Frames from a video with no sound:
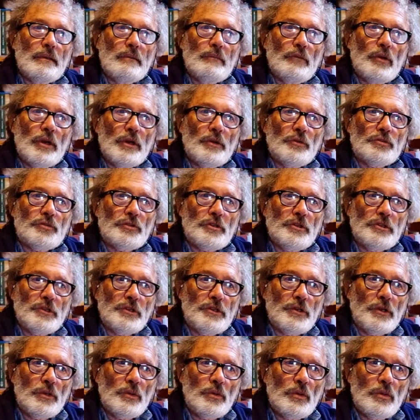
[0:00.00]
What else can you
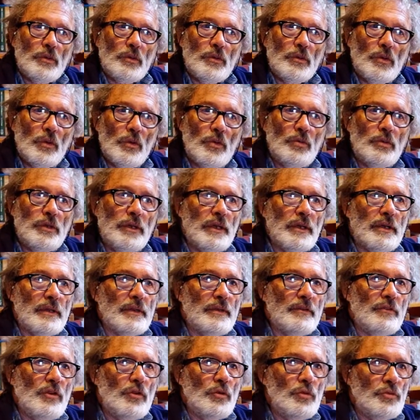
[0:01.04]
do? Oh yeah,
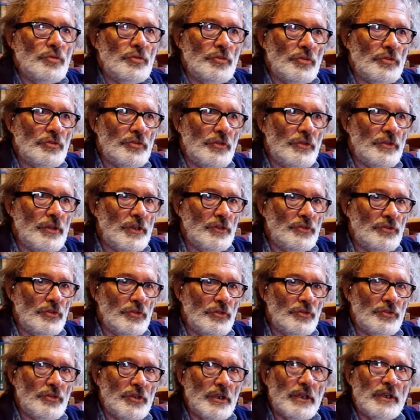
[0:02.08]
they've got all sorts of things to
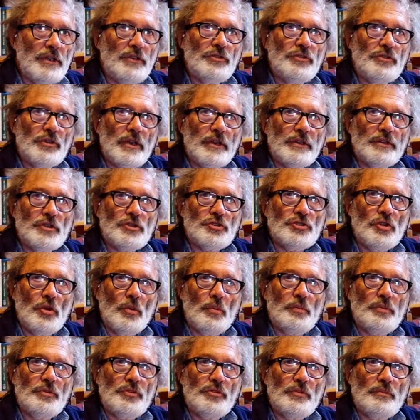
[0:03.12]
stick inside the
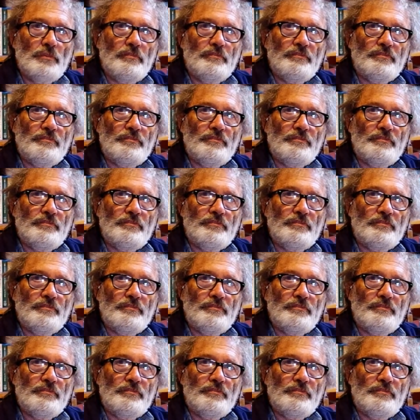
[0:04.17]
shops.